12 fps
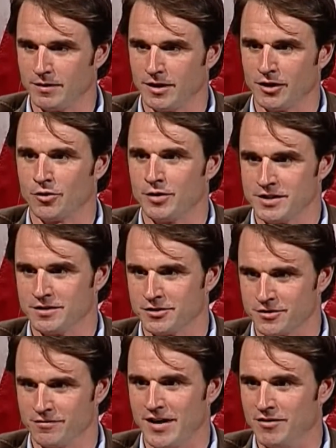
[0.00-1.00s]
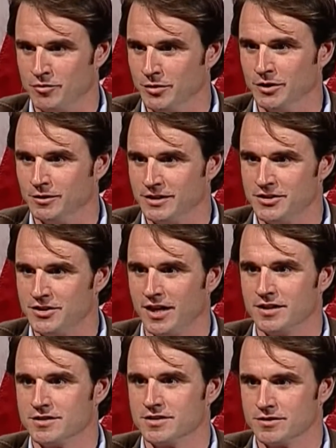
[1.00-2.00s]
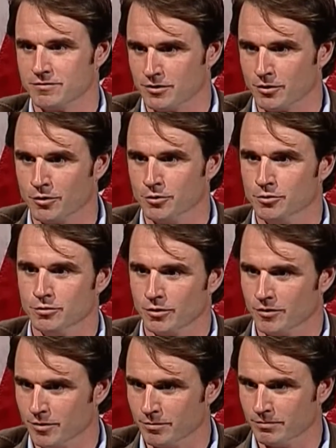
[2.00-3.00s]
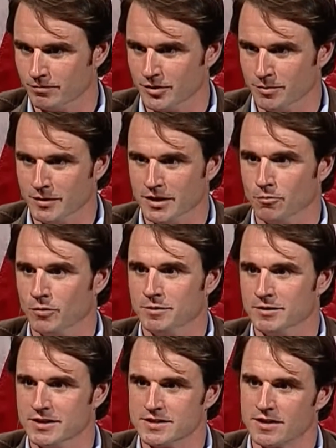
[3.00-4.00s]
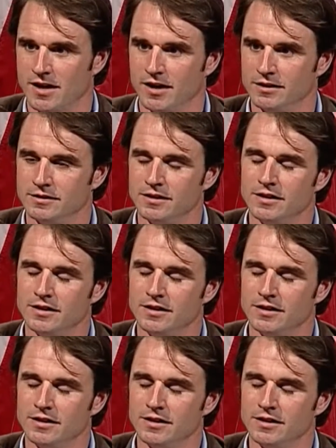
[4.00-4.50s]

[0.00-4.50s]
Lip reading: increase the survivability chances of the crew or the men and women inside.